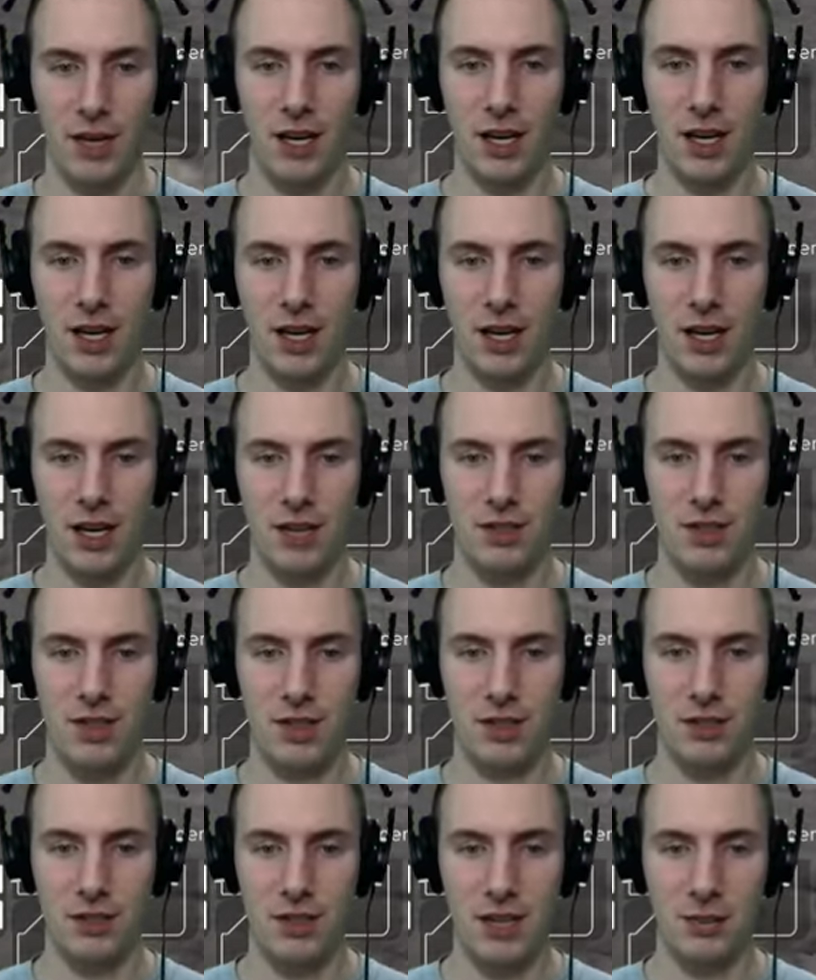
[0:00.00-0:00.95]
as there
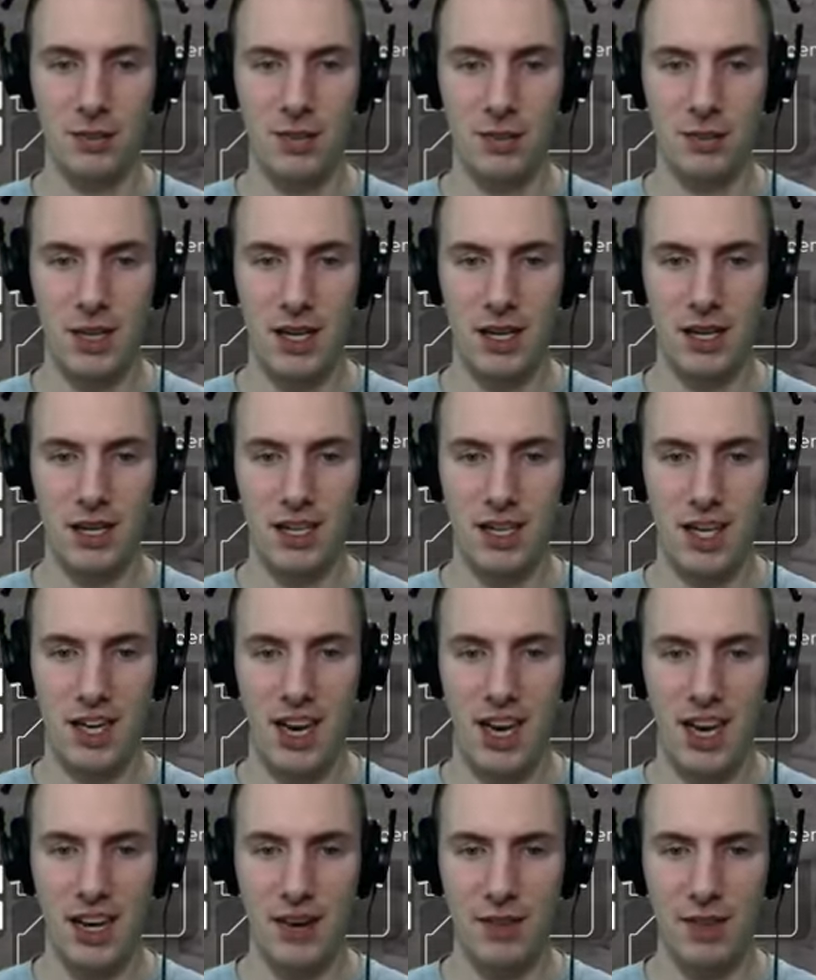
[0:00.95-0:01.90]
seems to be a
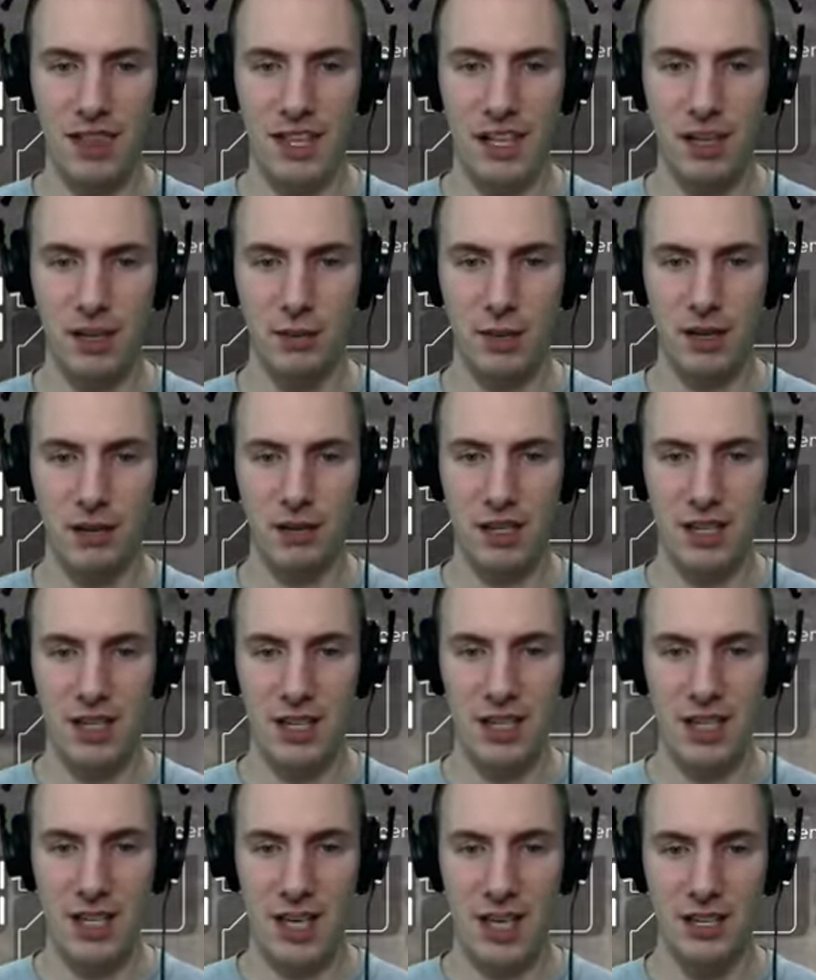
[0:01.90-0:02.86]
kind of little bit of a
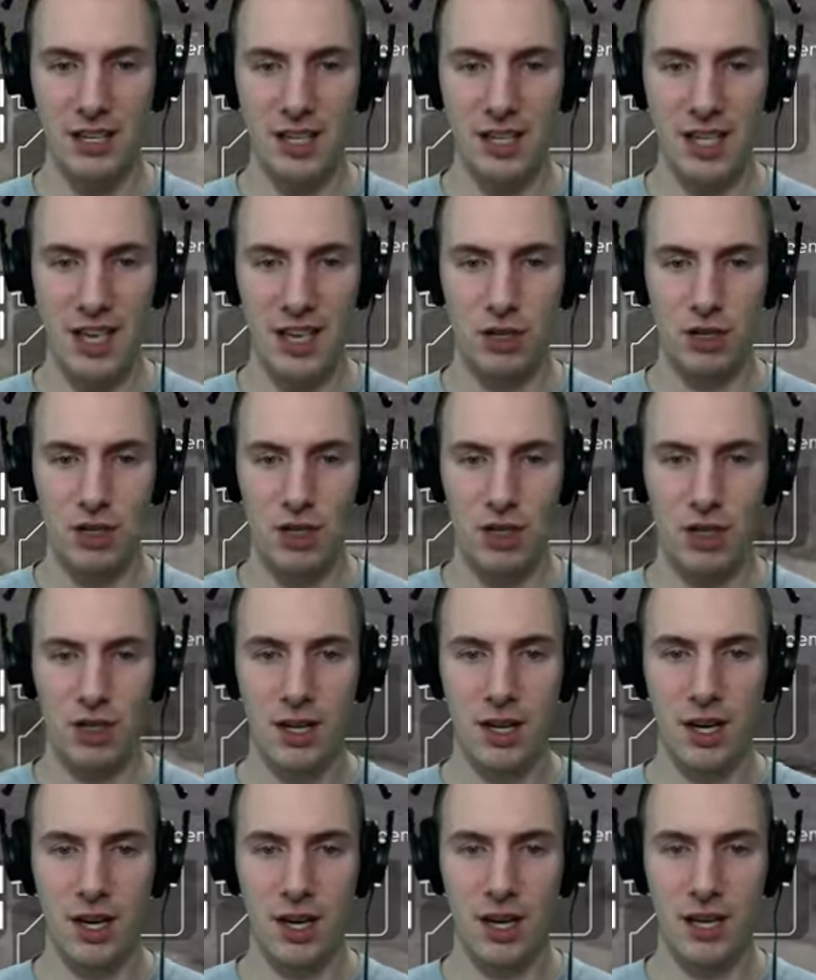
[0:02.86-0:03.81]
delay slash
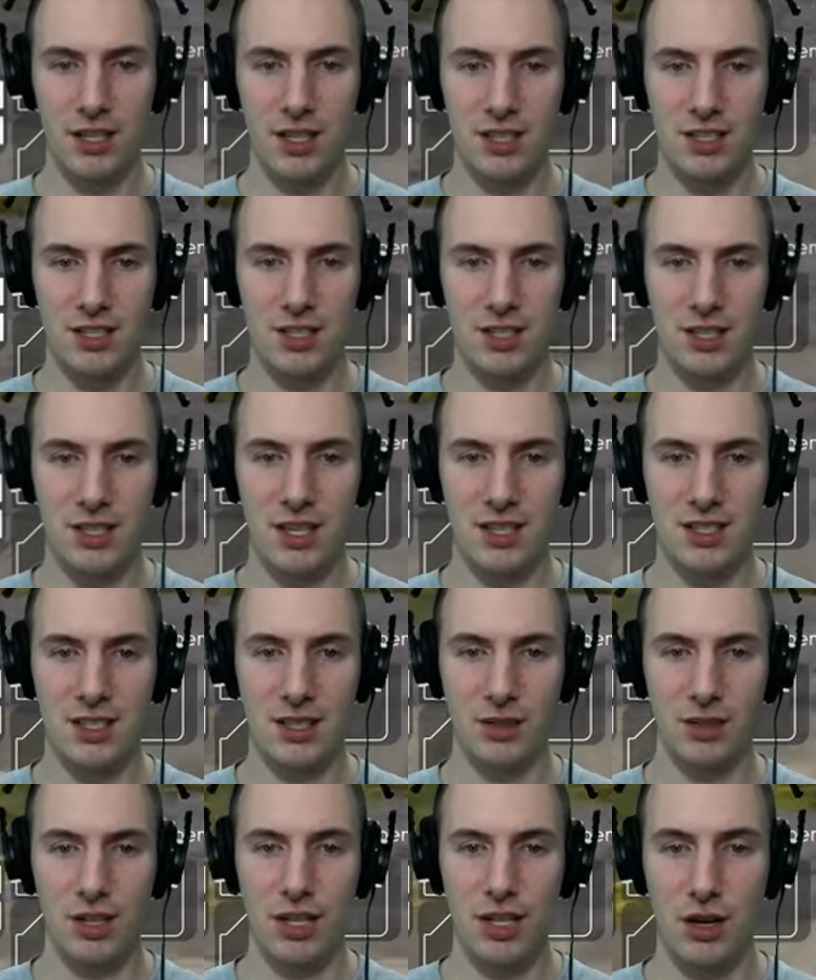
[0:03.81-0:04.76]
doesn't
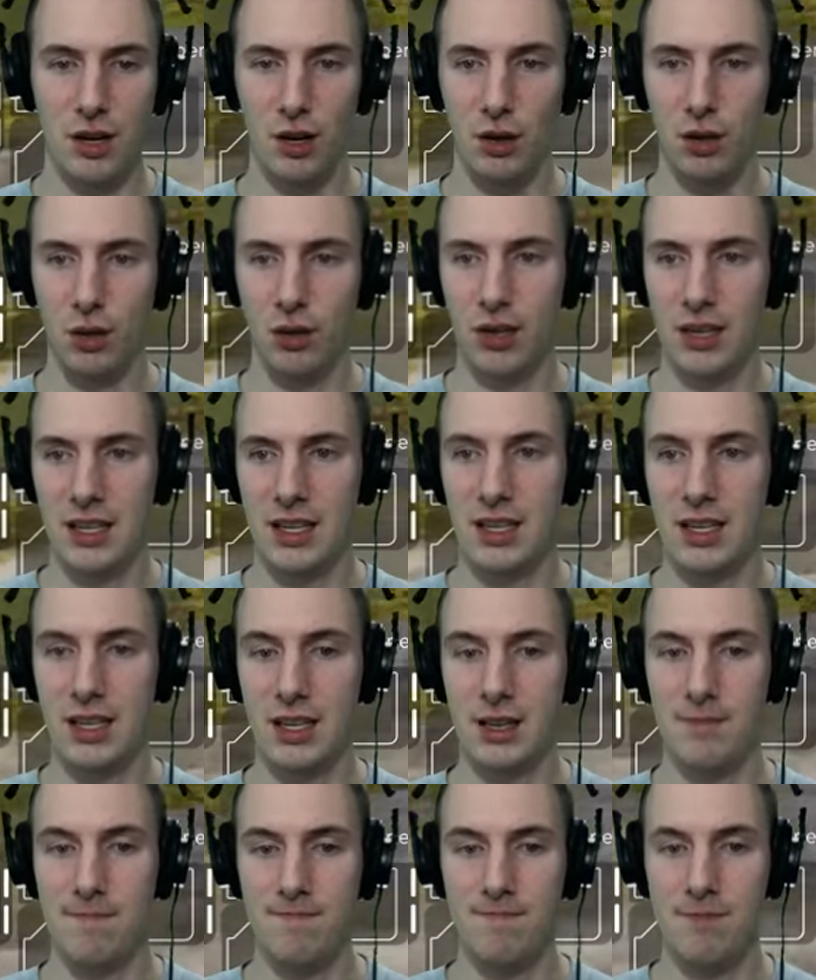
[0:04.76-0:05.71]
necessarily go
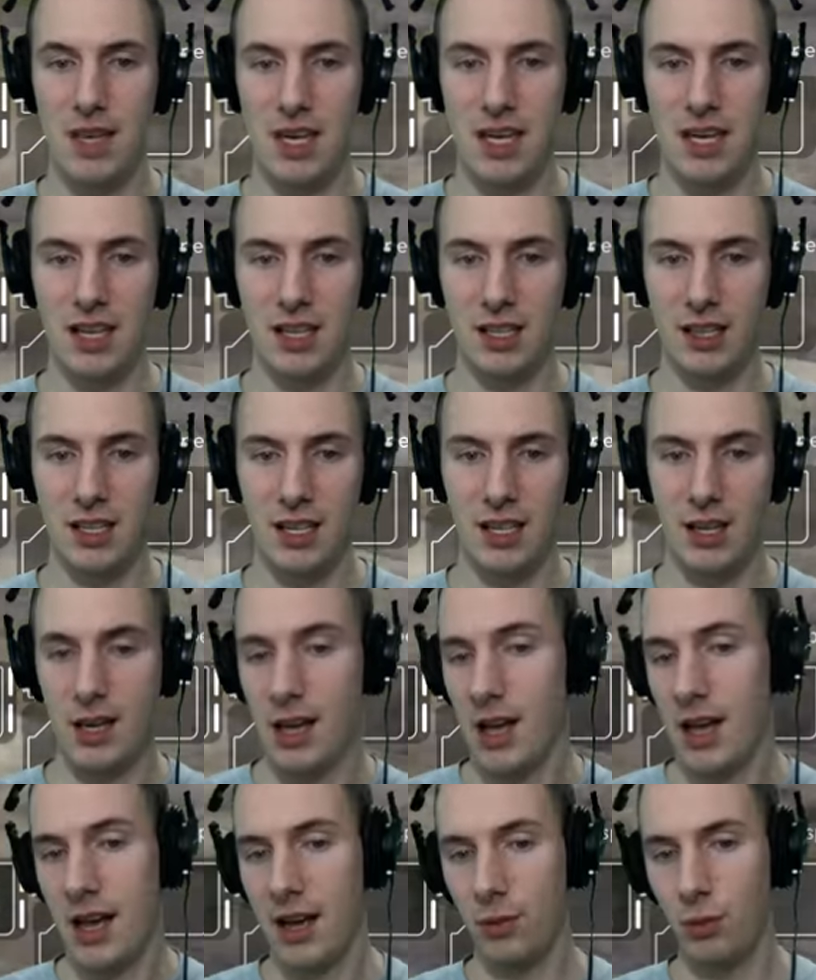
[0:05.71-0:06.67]
immediately
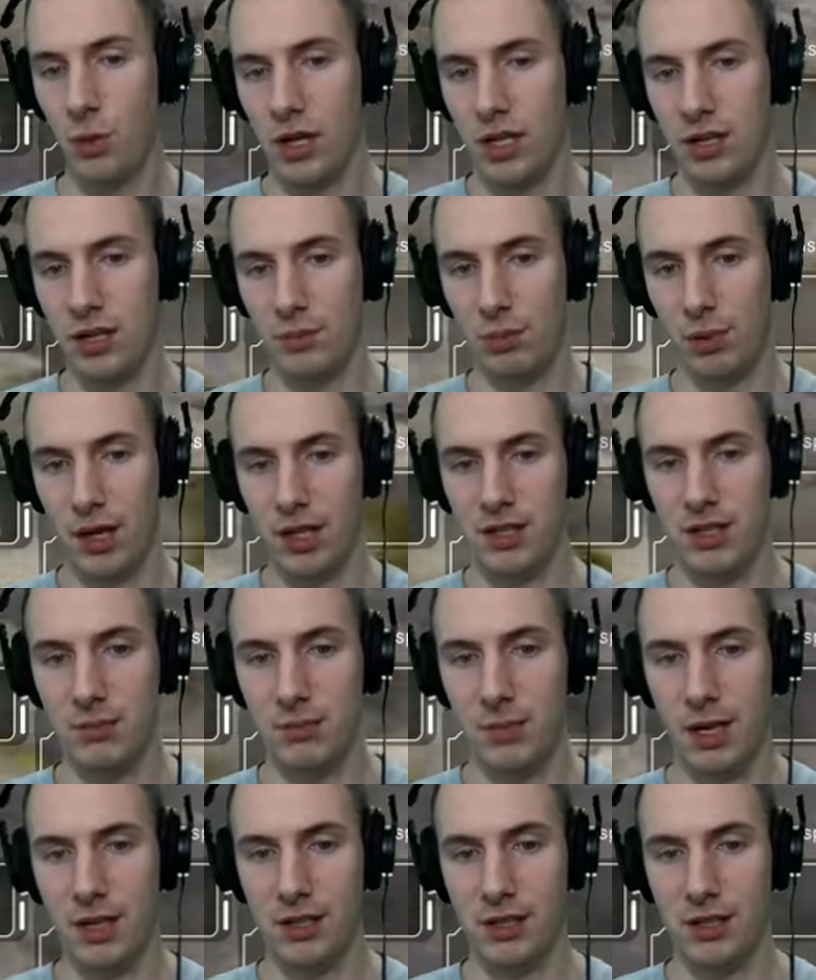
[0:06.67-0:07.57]
when you press the button.